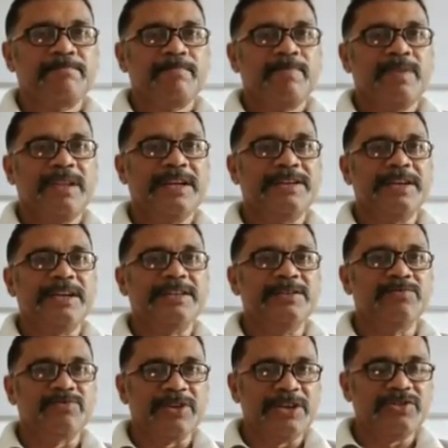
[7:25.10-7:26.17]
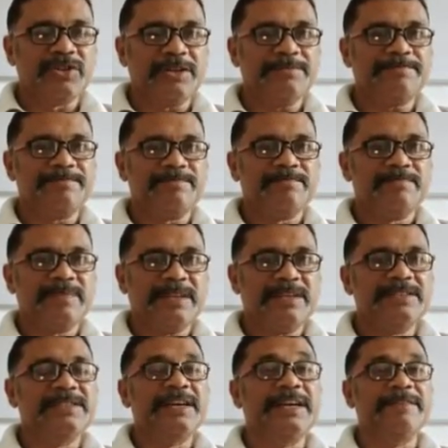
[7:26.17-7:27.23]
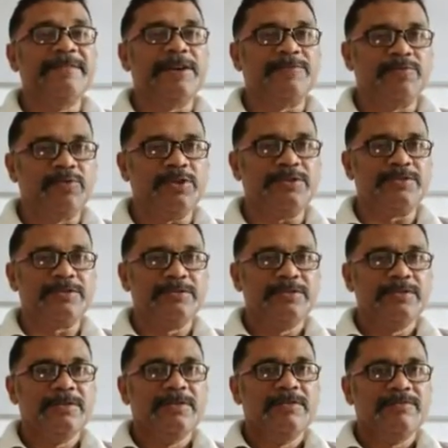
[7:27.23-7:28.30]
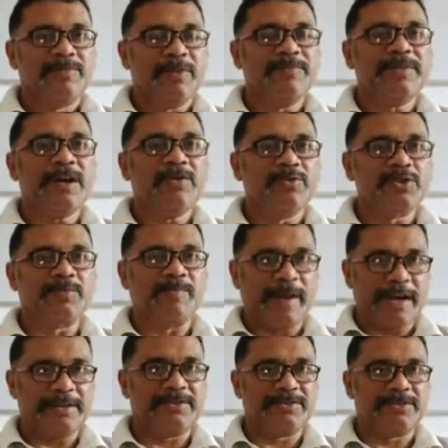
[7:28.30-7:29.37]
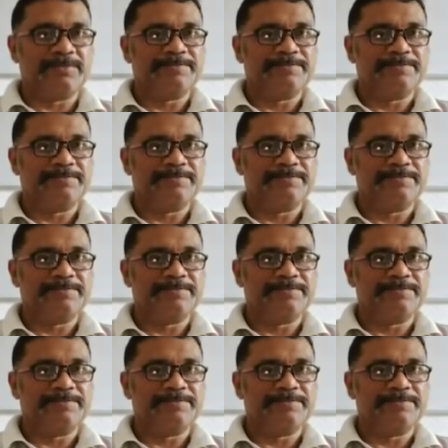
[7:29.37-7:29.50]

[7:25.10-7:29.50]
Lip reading: they take nutrition, that is ready-made food, from the host plants.